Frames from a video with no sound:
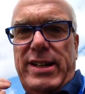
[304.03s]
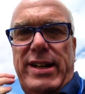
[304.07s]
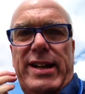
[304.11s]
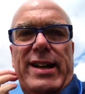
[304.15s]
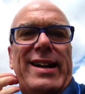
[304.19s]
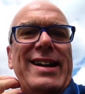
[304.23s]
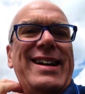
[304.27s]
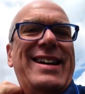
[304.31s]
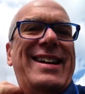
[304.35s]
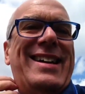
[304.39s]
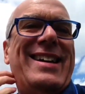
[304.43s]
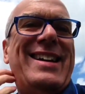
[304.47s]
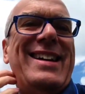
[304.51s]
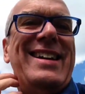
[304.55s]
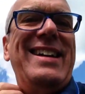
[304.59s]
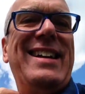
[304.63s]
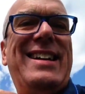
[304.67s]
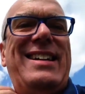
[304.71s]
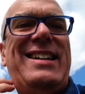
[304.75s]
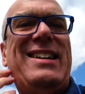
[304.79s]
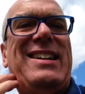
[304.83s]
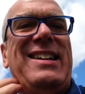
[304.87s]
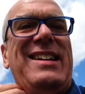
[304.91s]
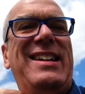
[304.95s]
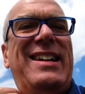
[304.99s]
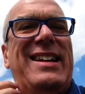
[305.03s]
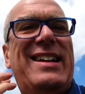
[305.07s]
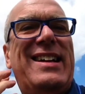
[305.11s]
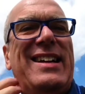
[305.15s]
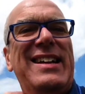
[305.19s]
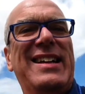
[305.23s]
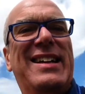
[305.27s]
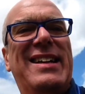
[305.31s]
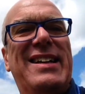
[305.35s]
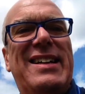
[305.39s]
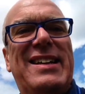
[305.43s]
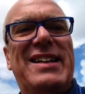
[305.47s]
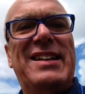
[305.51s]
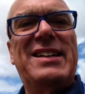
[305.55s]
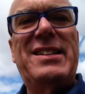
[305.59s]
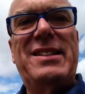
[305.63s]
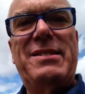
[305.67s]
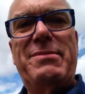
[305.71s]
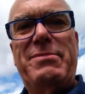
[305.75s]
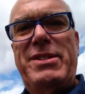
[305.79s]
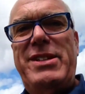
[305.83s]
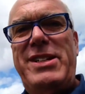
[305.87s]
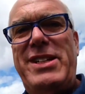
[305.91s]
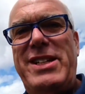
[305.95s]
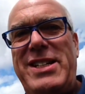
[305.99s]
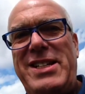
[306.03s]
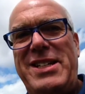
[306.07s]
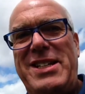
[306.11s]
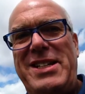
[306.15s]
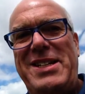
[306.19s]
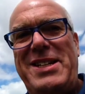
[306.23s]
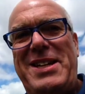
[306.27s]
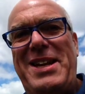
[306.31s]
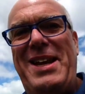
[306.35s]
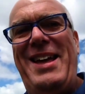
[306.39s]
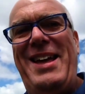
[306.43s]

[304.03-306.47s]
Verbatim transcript: uh, the missus is